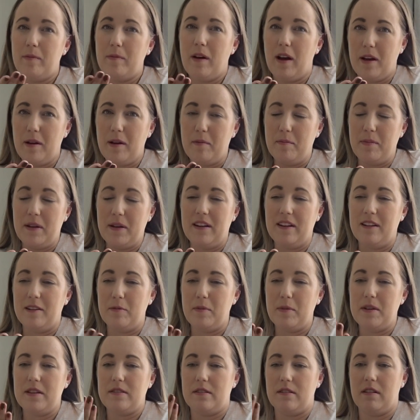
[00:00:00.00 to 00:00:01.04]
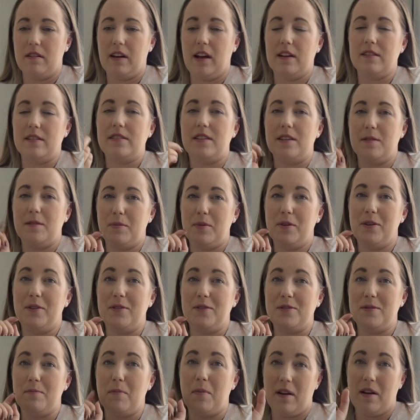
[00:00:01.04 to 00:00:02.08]
I am being a little bit sarcastic
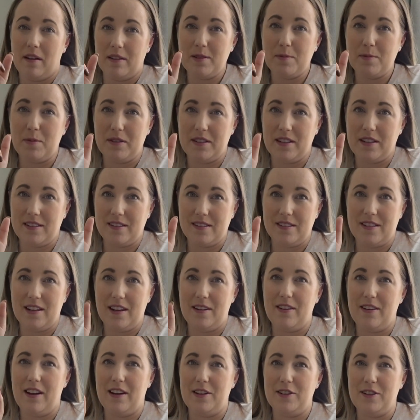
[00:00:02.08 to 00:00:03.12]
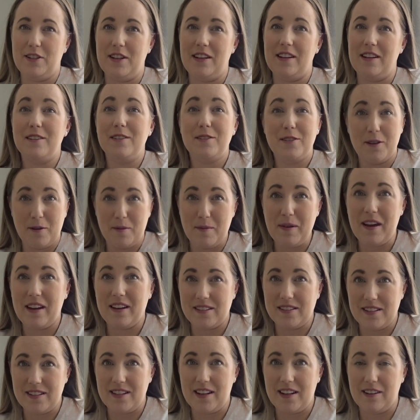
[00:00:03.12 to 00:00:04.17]
because my husband has a dairy allergy, Tommy
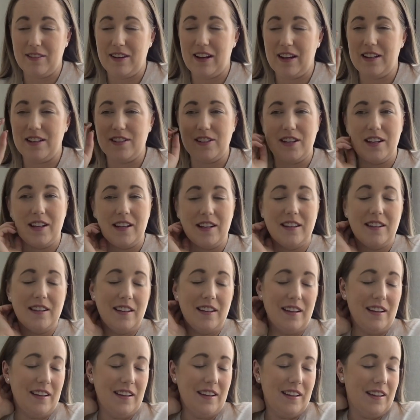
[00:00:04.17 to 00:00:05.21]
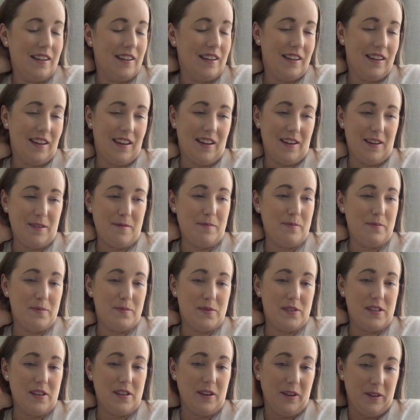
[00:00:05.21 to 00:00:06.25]
has a dairy allergy,
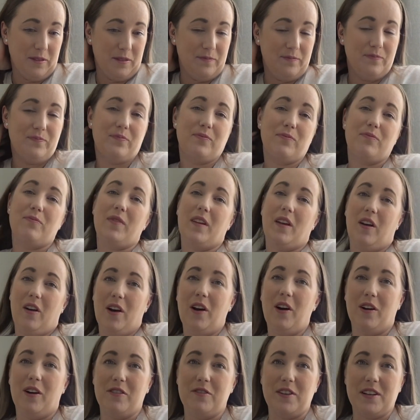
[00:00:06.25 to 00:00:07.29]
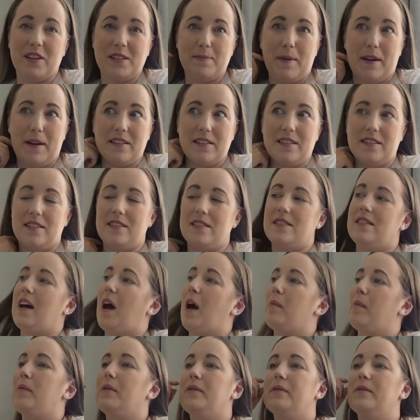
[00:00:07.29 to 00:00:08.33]
so I half expected this to
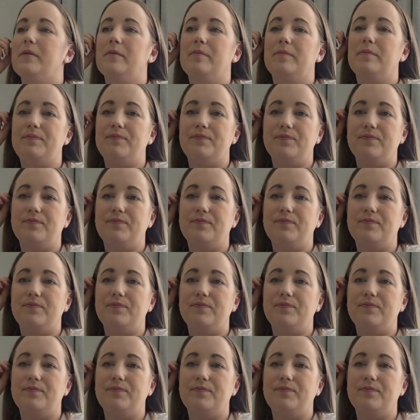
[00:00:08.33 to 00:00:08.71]
happen.